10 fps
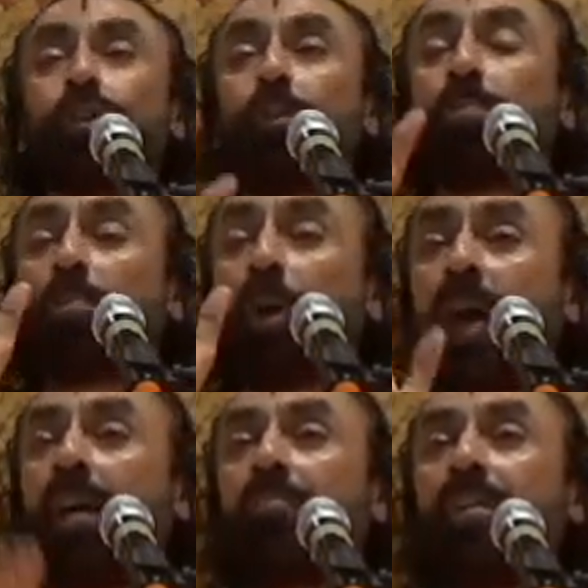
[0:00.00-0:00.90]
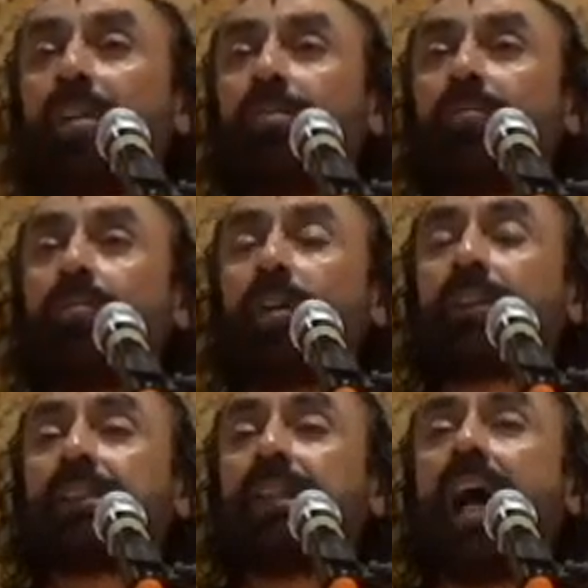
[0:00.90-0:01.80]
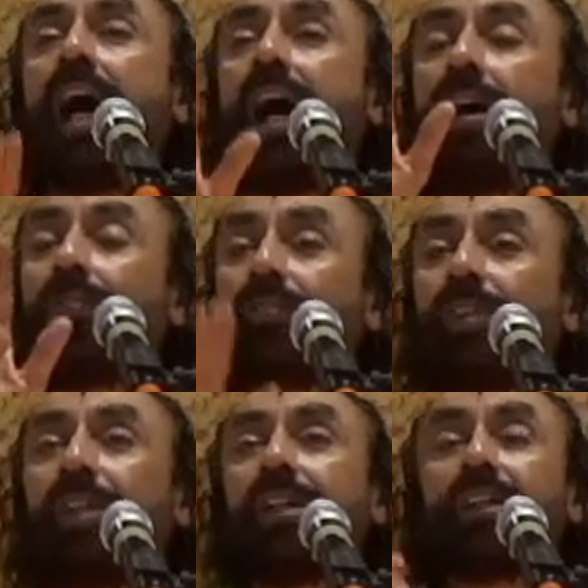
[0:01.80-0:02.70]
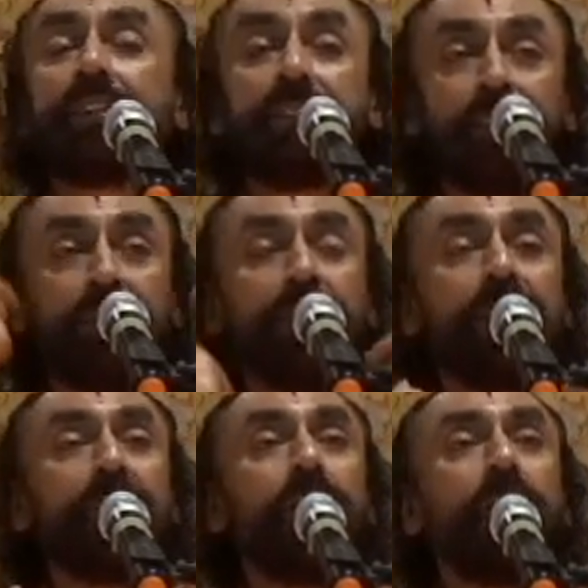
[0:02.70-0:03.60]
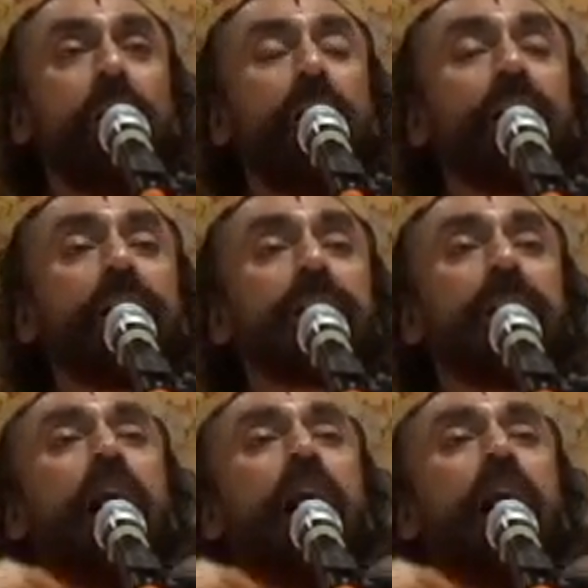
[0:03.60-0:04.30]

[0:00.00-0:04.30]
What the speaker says: The problem was after receiving the knowledge,